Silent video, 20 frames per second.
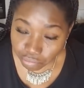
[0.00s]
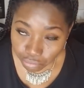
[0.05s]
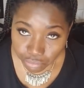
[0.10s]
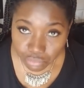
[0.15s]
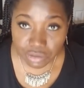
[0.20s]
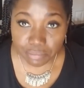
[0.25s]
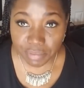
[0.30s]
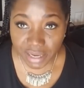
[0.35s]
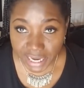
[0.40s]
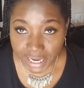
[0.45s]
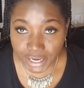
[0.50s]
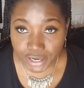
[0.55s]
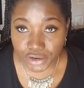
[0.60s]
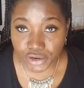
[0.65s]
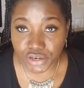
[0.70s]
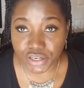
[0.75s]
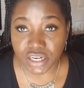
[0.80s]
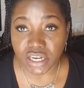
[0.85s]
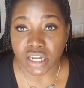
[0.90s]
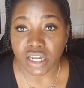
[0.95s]

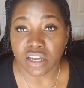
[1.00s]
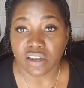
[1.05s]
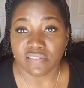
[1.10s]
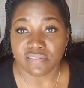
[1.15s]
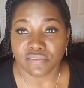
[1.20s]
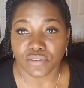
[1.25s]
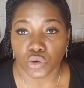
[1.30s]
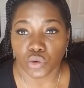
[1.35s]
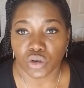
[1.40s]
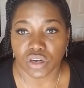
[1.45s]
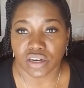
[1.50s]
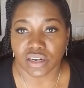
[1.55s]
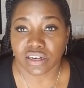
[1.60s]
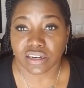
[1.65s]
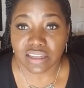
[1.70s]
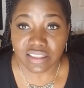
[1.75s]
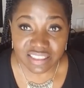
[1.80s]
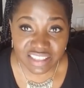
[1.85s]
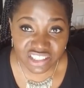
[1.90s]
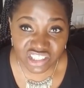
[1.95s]
prepared for
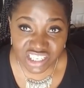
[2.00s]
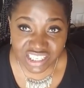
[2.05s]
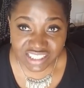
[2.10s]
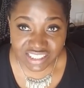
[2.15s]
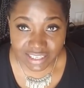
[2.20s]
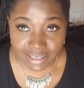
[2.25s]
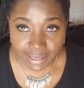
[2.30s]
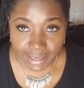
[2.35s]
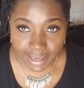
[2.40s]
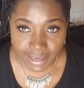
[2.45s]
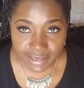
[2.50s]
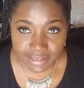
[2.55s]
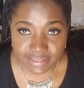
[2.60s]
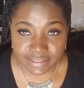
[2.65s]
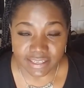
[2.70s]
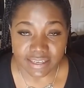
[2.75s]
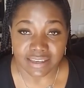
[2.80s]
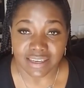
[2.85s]
the just in case.